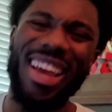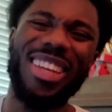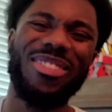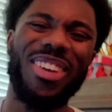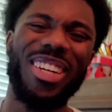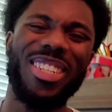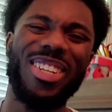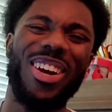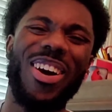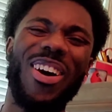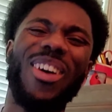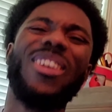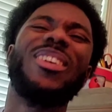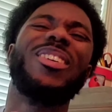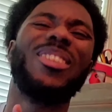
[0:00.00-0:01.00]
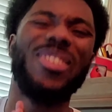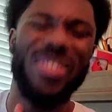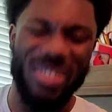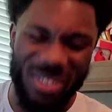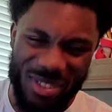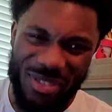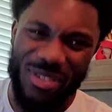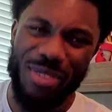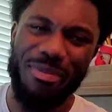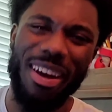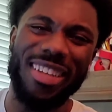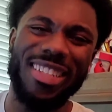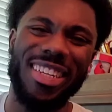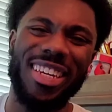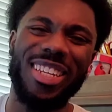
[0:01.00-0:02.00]
That's right, y'all we
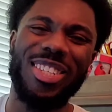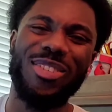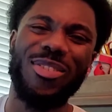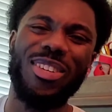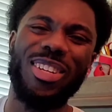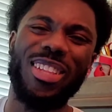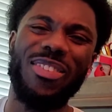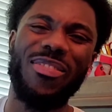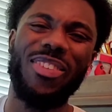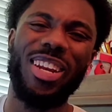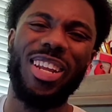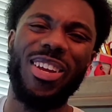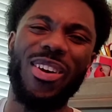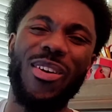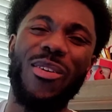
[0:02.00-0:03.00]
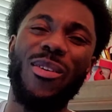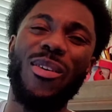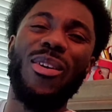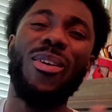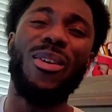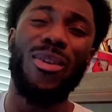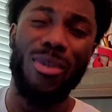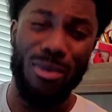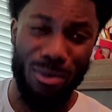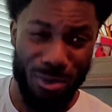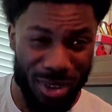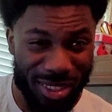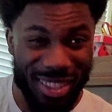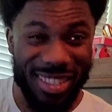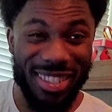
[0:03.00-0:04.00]
about to get into another video
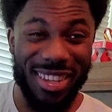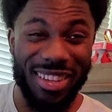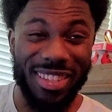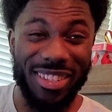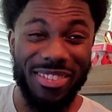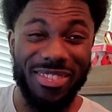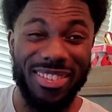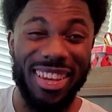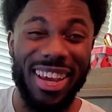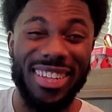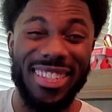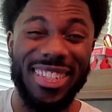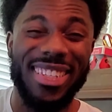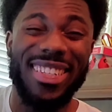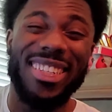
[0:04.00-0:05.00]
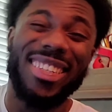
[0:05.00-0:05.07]
with the Sultan of Sexy.